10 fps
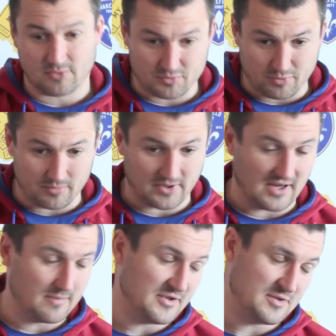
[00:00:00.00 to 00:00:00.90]
most probably
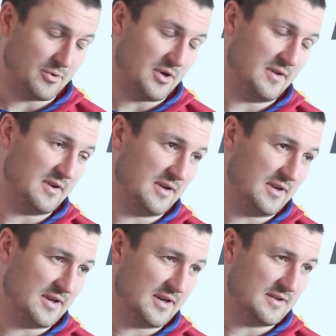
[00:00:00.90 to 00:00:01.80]
keep his spot in
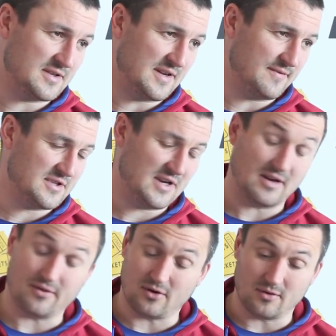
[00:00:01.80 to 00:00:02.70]
the 17.
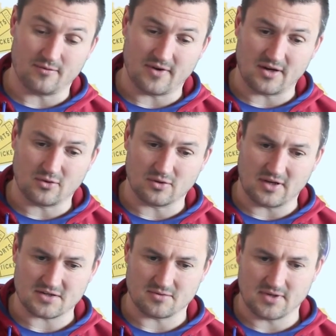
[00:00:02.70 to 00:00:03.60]
I thought he was very good
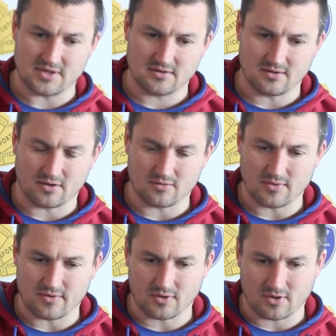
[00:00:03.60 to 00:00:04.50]
last week, along
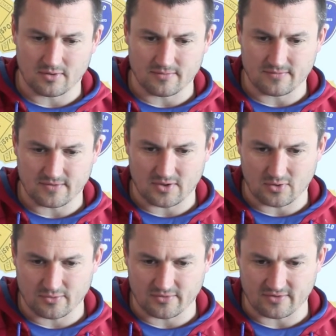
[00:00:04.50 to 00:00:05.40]
with a lot of
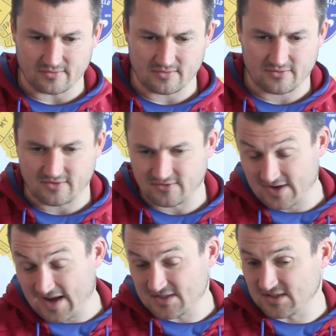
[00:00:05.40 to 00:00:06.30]
others. It's a
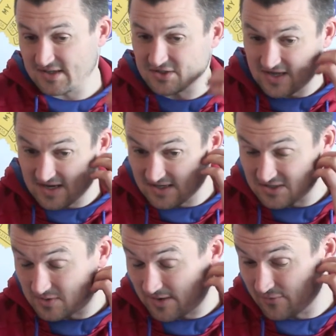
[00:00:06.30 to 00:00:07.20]
nice selection headache
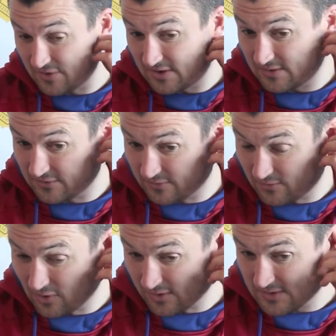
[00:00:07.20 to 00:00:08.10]
to have, really, because we've
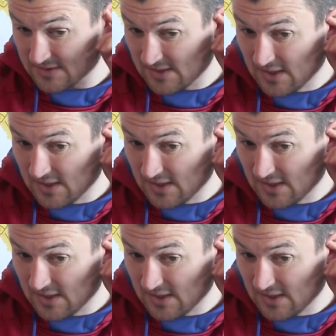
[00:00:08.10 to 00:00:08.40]
got